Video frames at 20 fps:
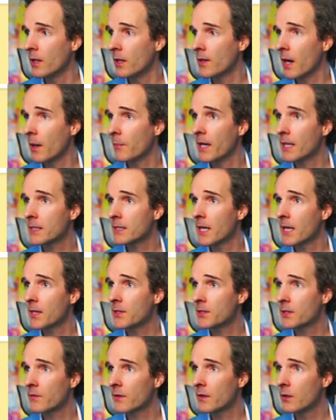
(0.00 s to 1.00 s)
and that makes
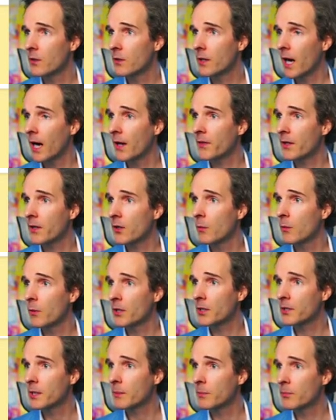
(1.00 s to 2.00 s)
sense if you look at the
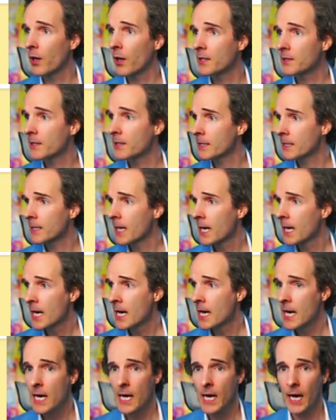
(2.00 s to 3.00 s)
commodity prices.
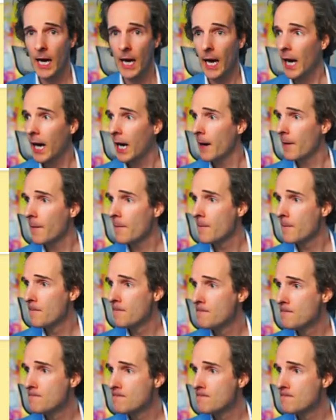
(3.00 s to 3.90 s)
Um,